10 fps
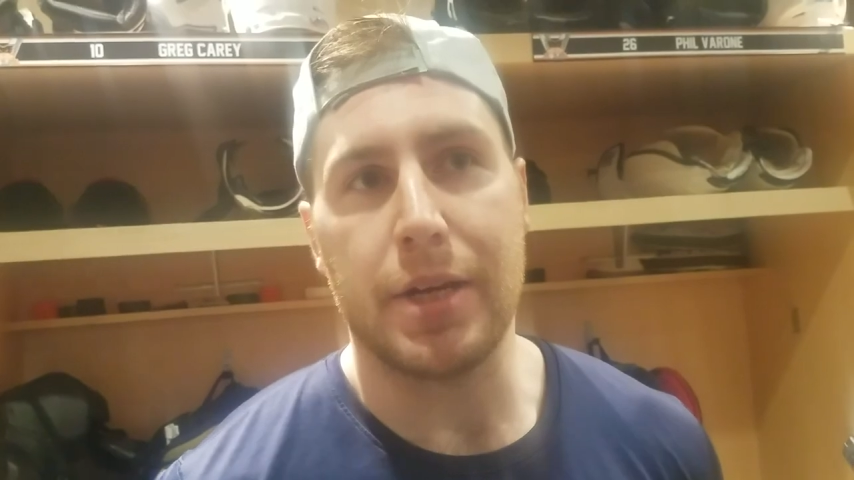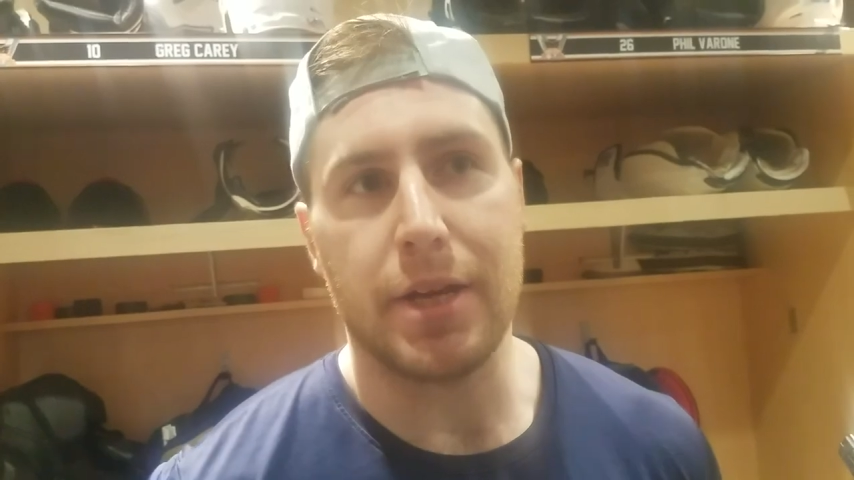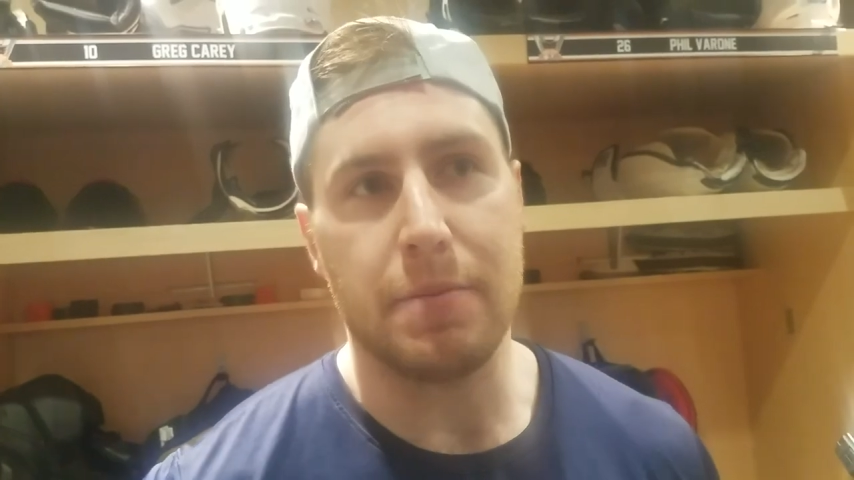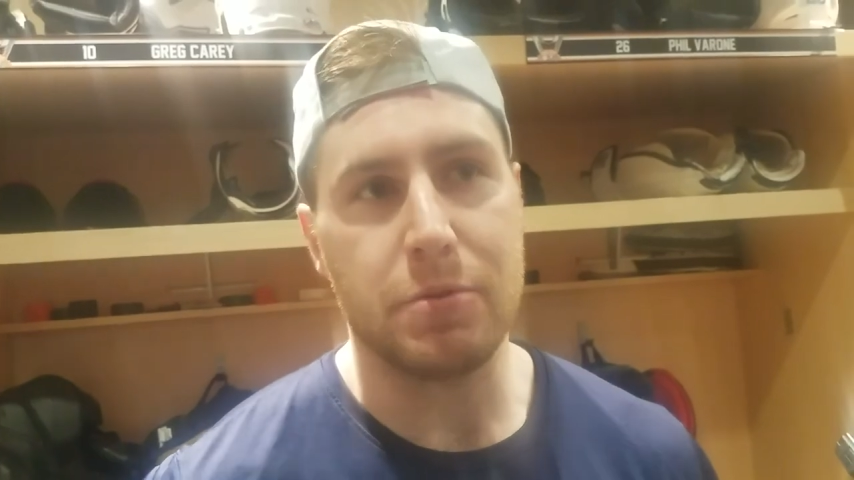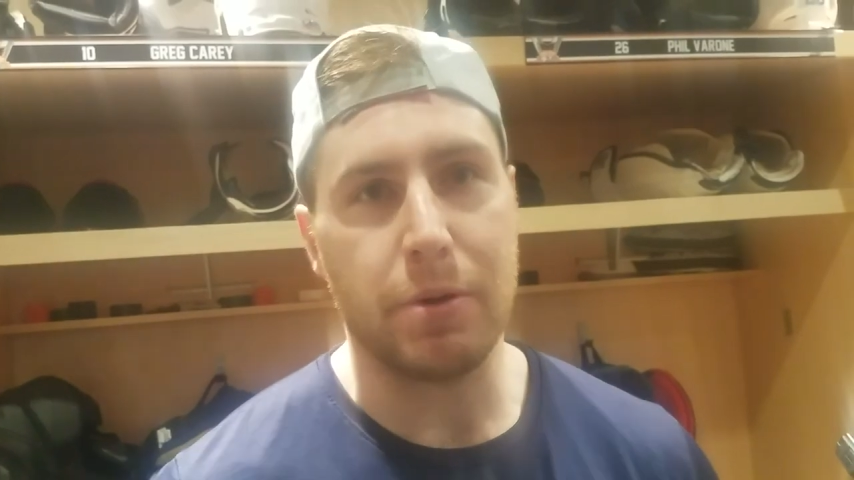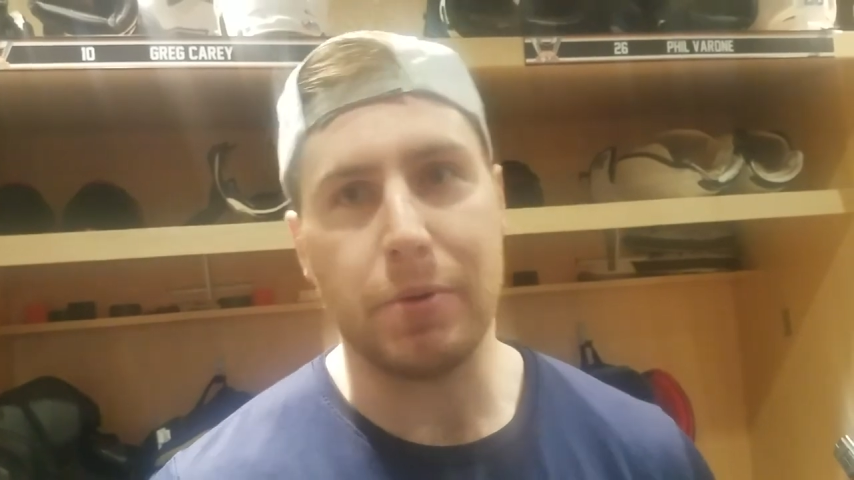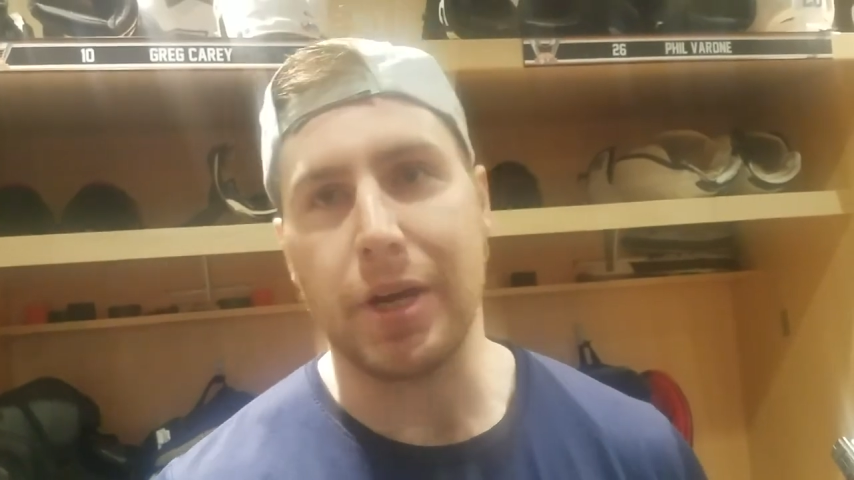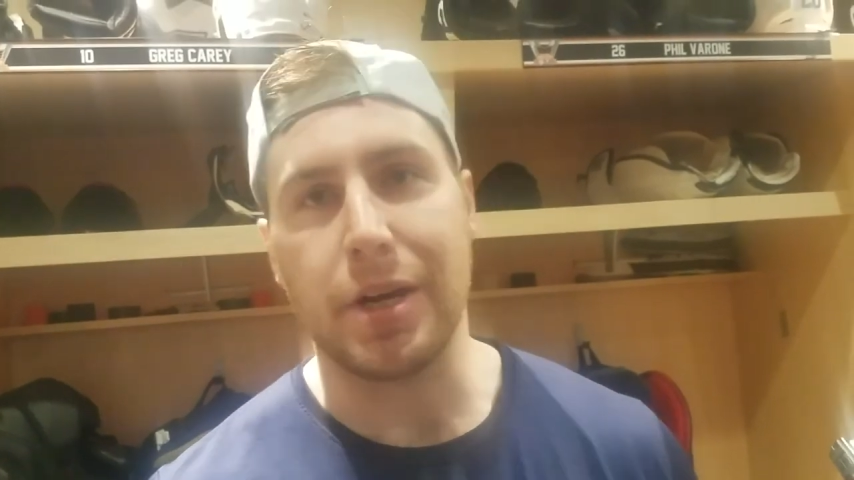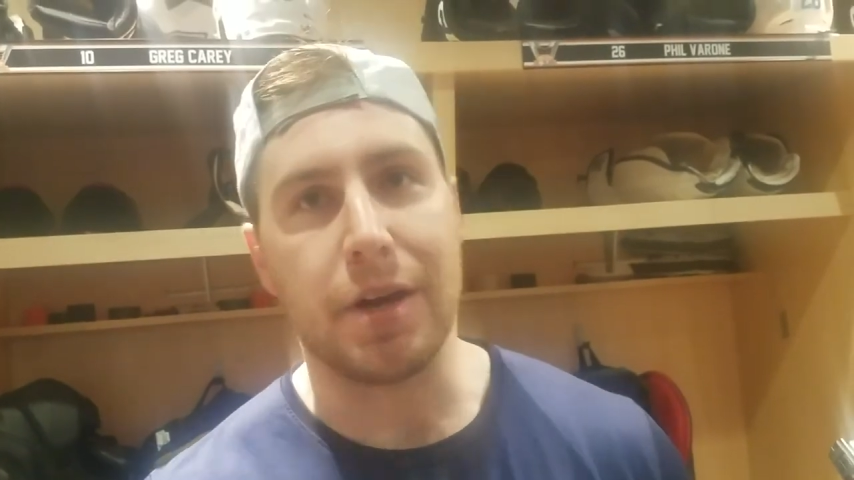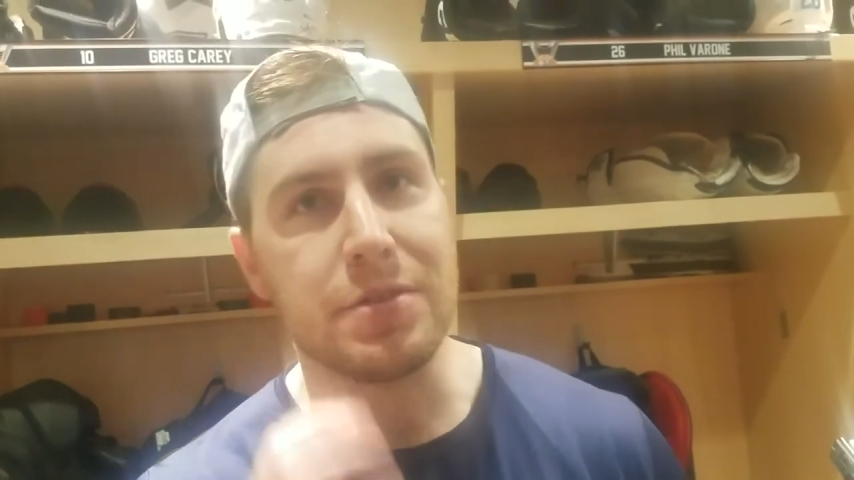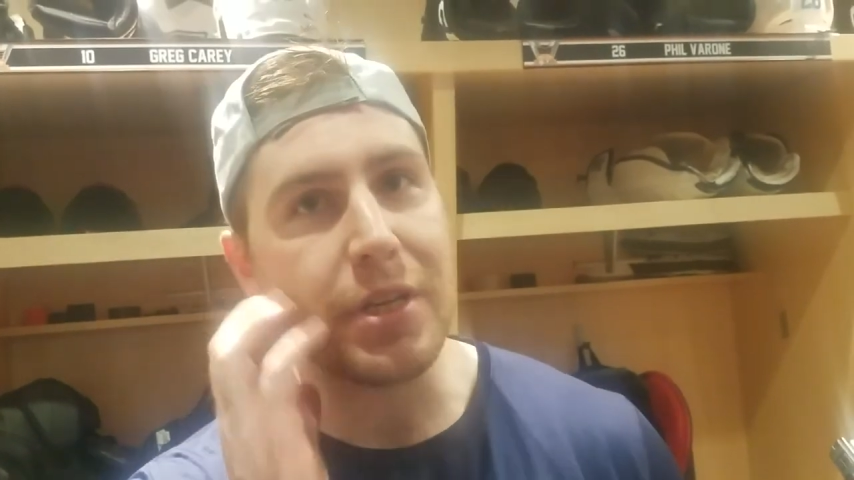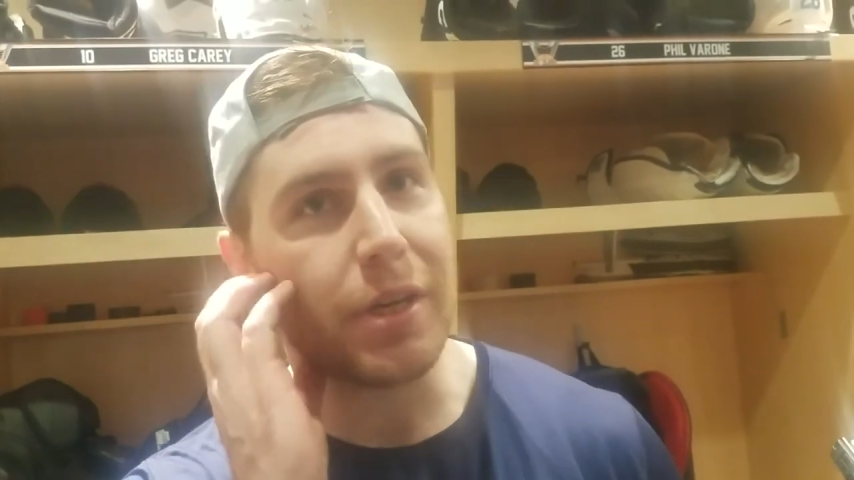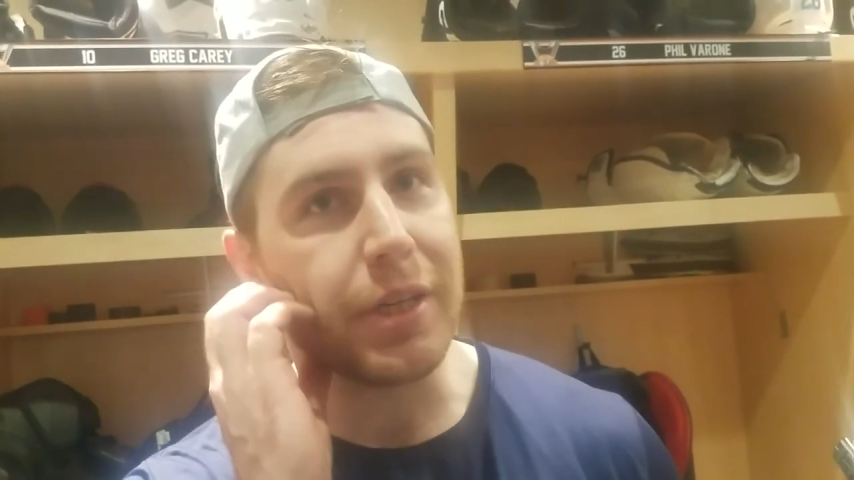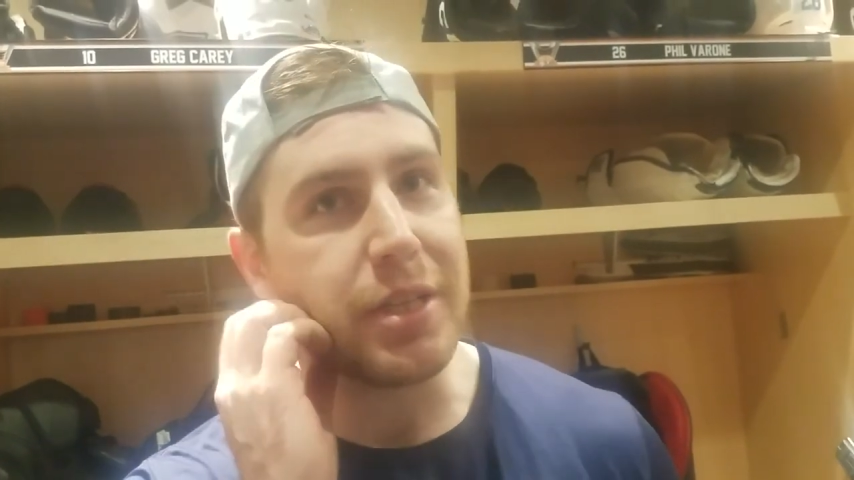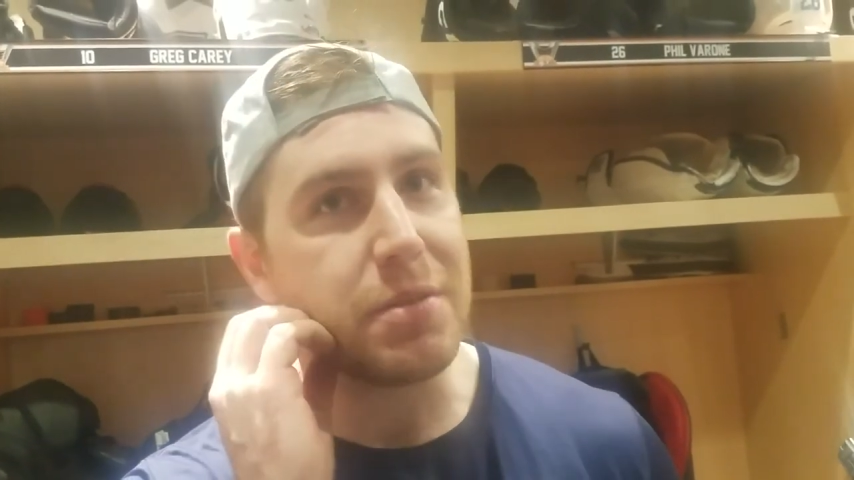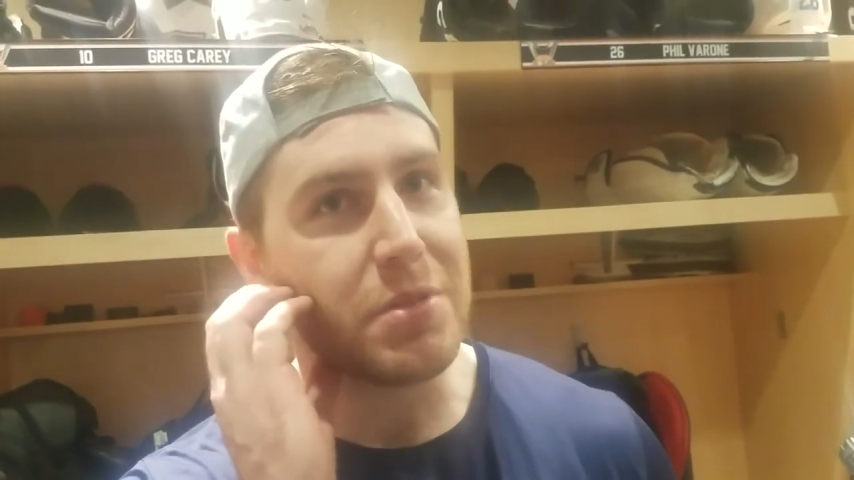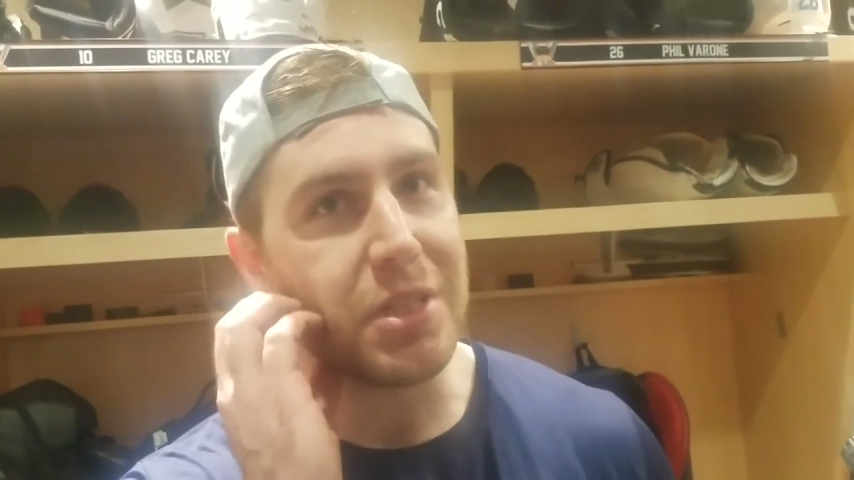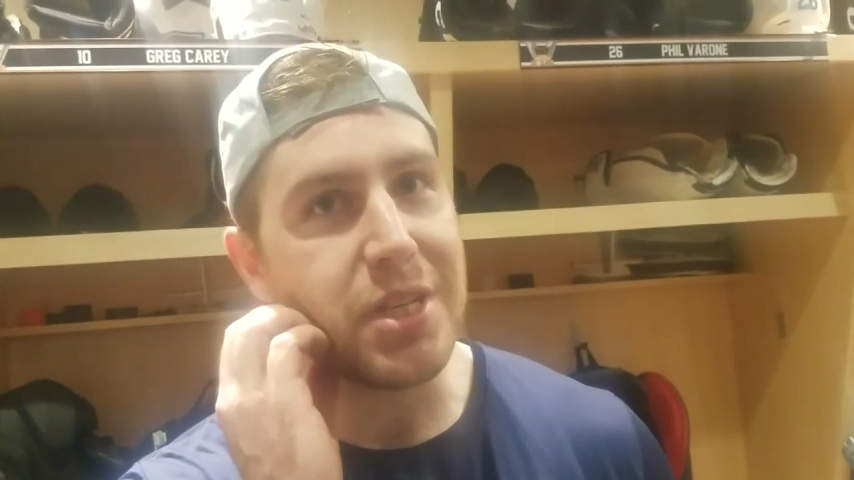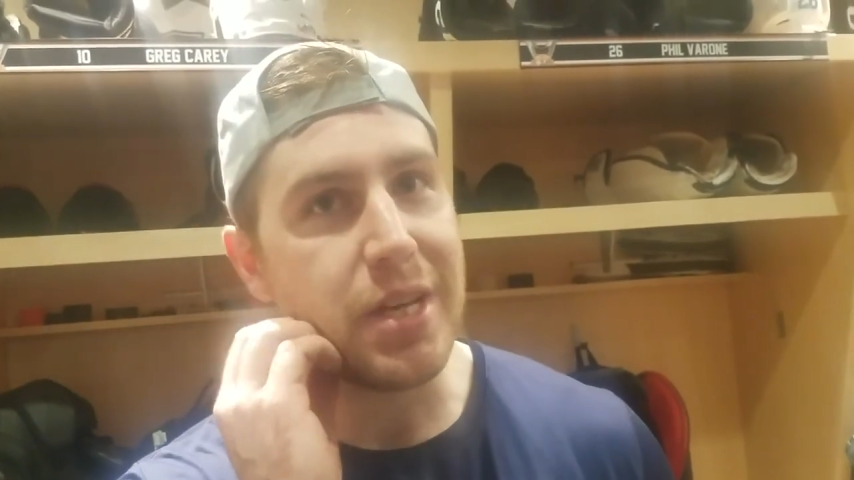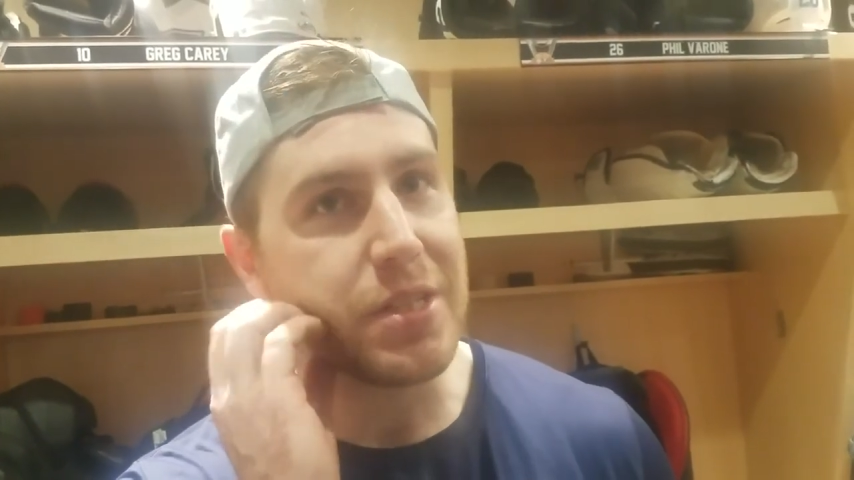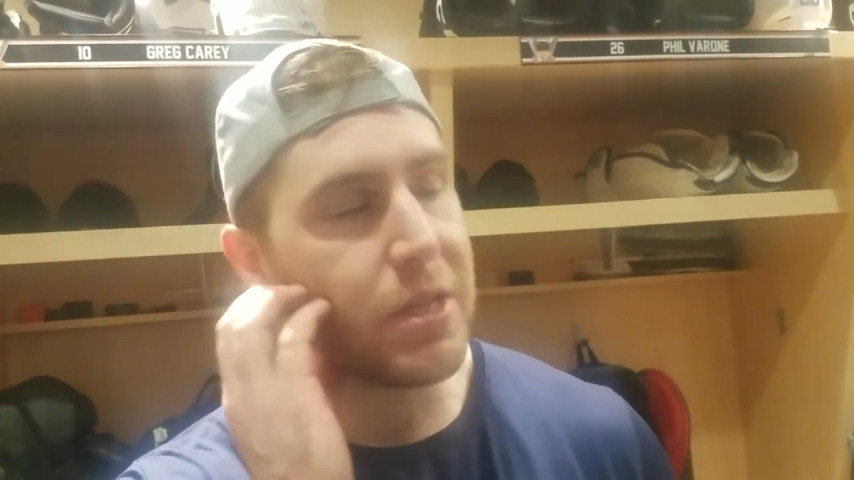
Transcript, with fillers: of times we we got enough skill to get some success.